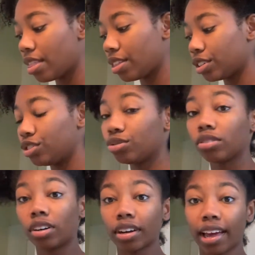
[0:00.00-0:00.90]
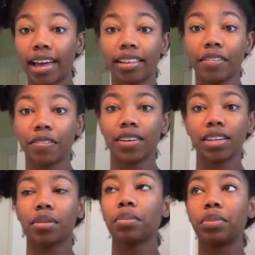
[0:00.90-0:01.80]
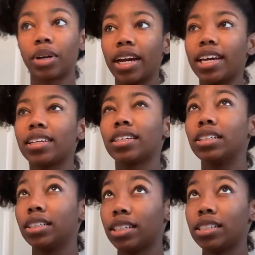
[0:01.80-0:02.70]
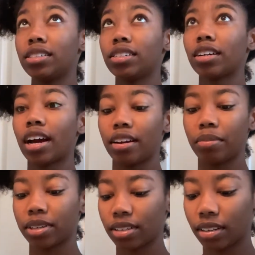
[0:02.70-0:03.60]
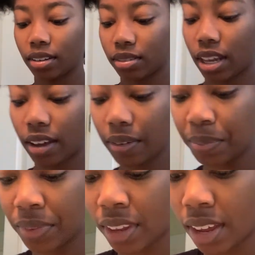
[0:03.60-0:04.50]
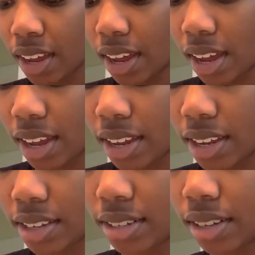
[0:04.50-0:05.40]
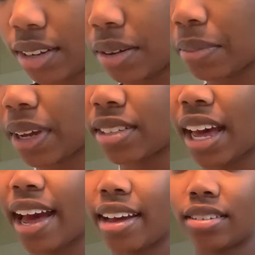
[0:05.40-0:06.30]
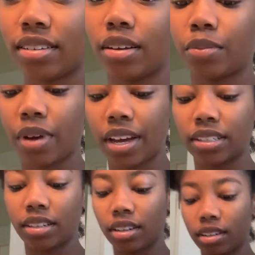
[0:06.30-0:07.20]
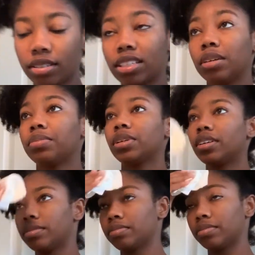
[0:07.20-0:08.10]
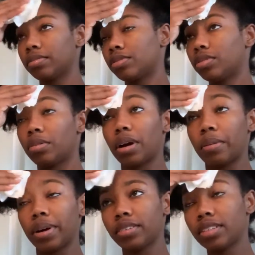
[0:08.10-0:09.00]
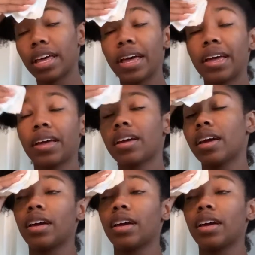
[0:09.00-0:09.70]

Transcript: The Drunk Elephant brand cleanser. I know my skin loves that. And because I had some as a sampler for my birthday,